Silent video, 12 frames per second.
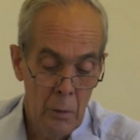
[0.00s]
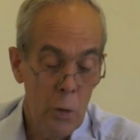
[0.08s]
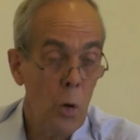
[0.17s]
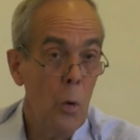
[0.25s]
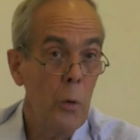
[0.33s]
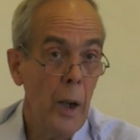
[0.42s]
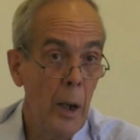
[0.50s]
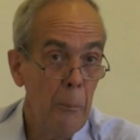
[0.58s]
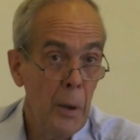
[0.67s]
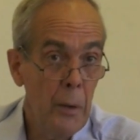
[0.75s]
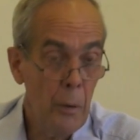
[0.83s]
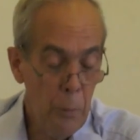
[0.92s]
drawn
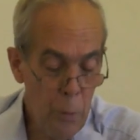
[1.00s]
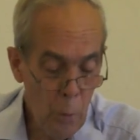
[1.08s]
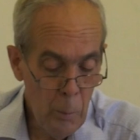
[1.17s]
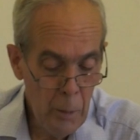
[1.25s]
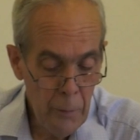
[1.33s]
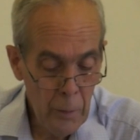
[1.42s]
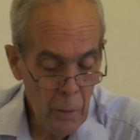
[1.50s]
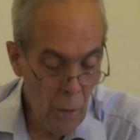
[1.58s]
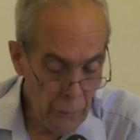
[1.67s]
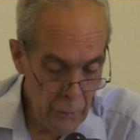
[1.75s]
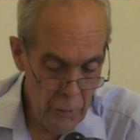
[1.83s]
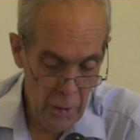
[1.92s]
up in the form of a
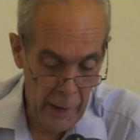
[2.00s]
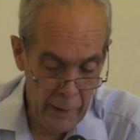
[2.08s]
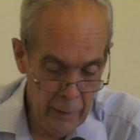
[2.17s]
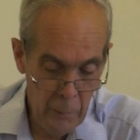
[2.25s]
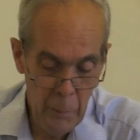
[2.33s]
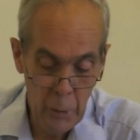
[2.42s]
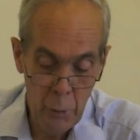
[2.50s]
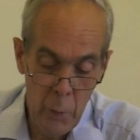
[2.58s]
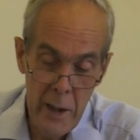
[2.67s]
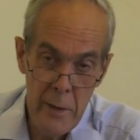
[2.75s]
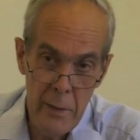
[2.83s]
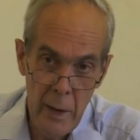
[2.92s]
contract
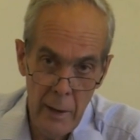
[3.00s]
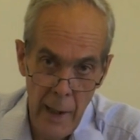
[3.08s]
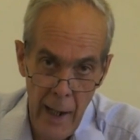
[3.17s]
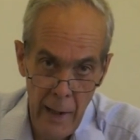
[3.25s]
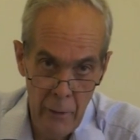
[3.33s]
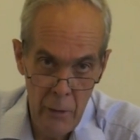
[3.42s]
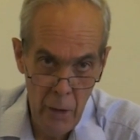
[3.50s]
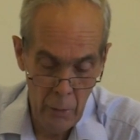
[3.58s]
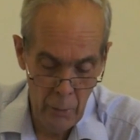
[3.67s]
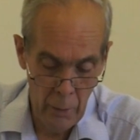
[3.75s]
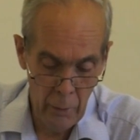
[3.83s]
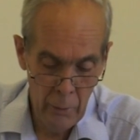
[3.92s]
between the
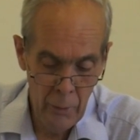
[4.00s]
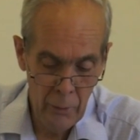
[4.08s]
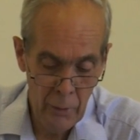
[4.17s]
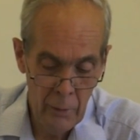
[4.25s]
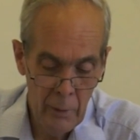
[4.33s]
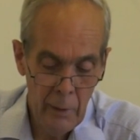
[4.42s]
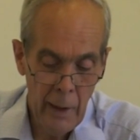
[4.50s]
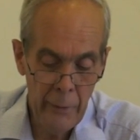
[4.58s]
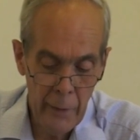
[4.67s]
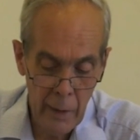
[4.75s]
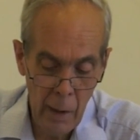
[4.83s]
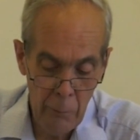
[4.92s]
landowners
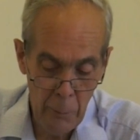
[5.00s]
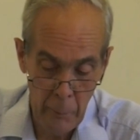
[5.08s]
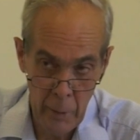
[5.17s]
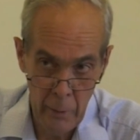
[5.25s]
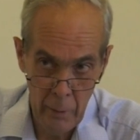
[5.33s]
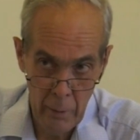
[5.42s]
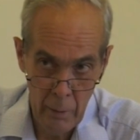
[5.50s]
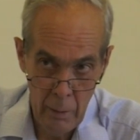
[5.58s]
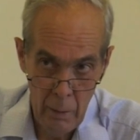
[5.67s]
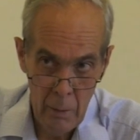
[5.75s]
and the government,